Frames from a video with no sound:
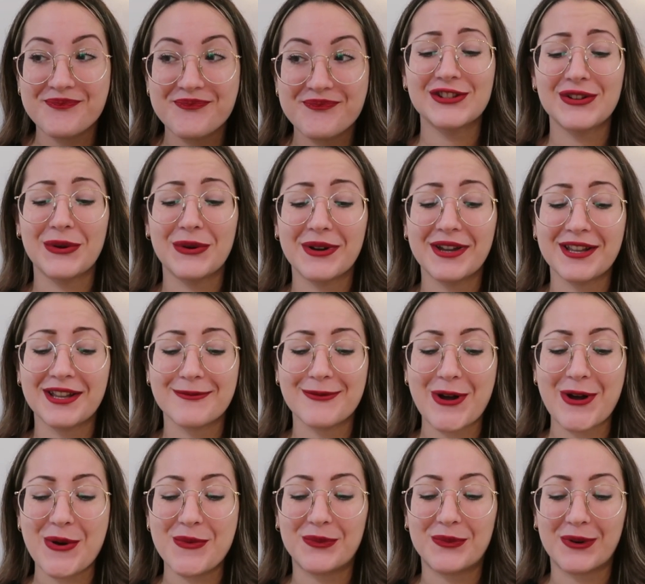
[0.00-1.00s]
Talking
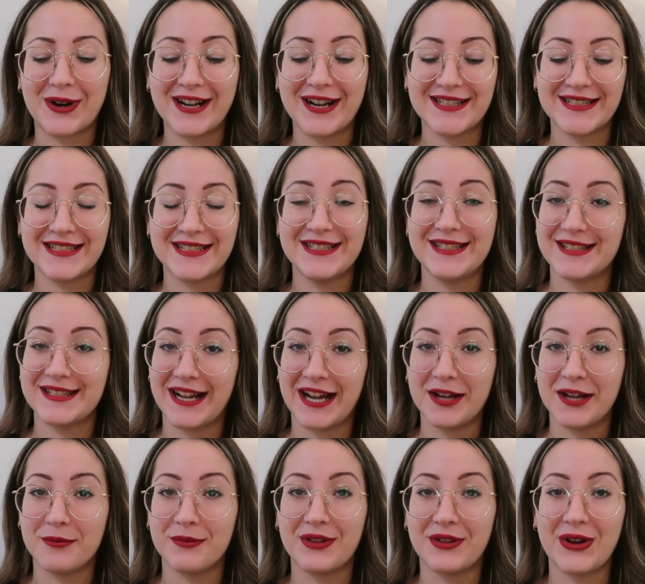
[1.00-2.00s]
about present
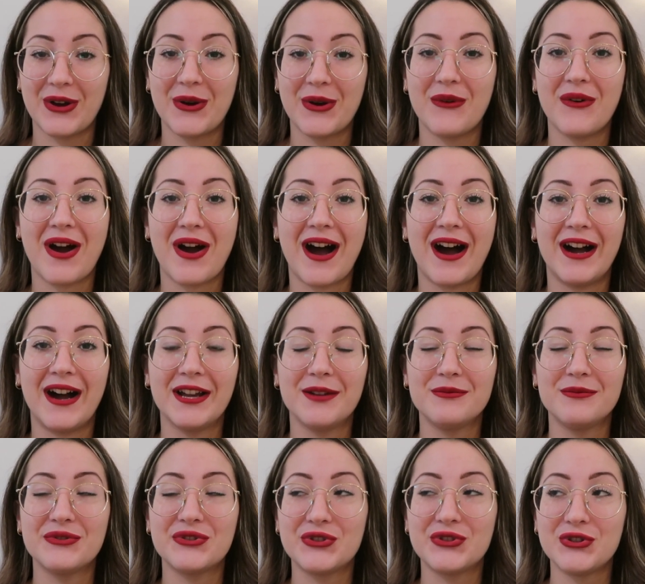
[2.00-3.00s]
time though,
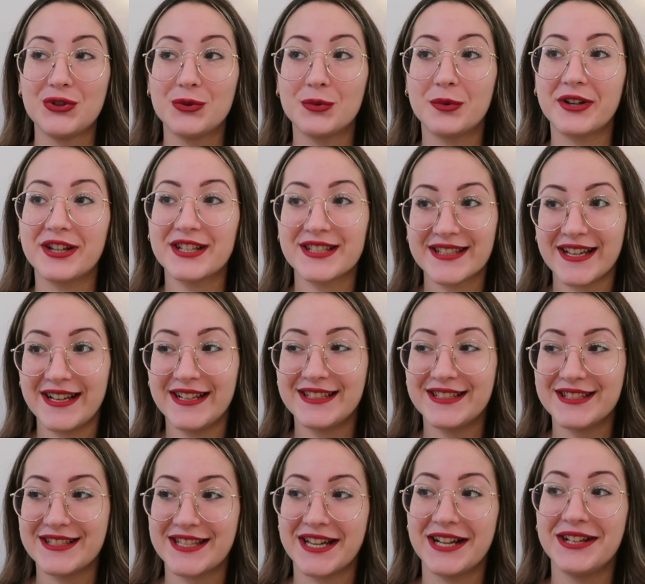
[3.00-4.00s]
I'm super
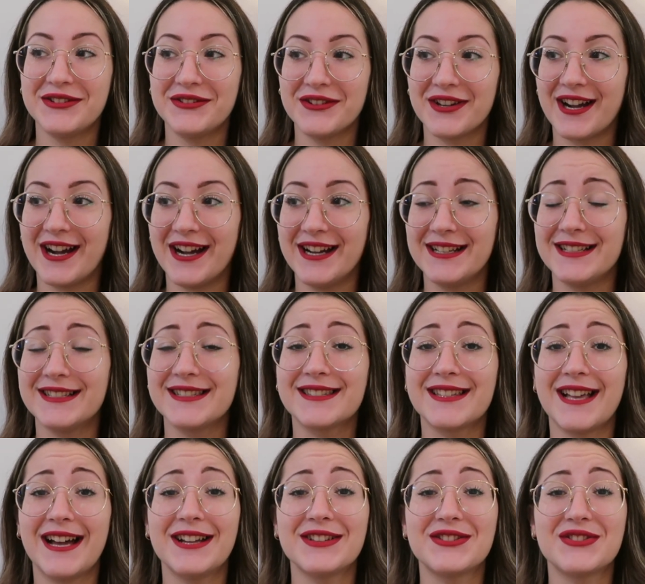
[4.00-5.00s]
excited to tell you guys
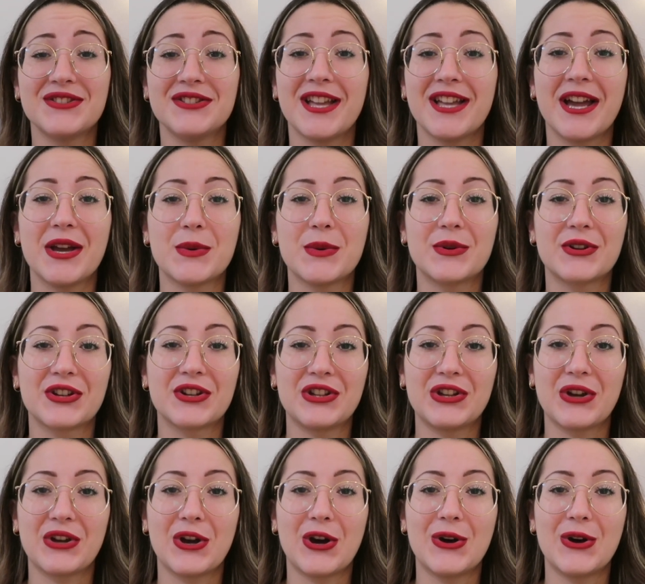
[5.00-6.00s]
that today we're
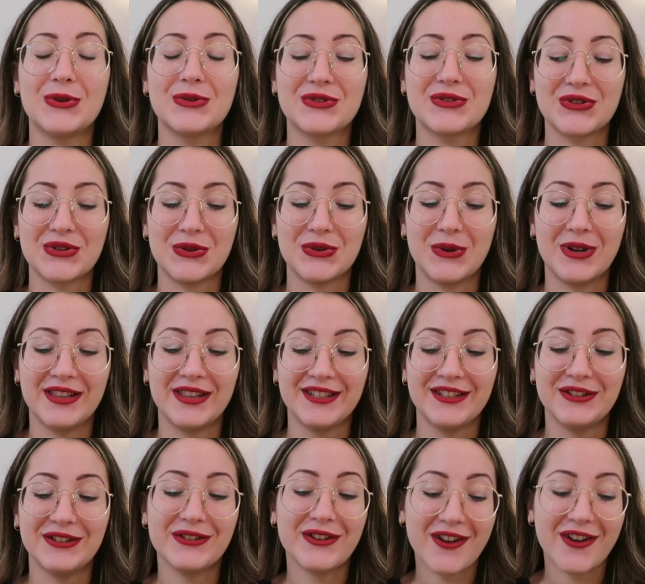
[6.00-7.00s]
gonna go to a
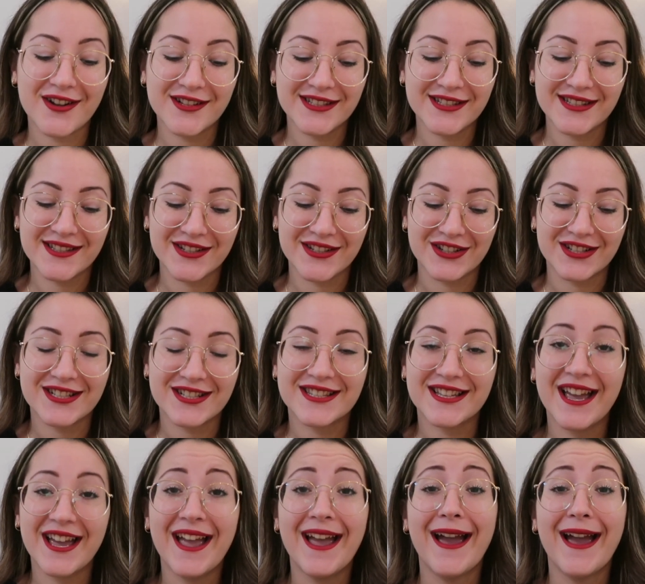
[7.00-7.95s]
little concert.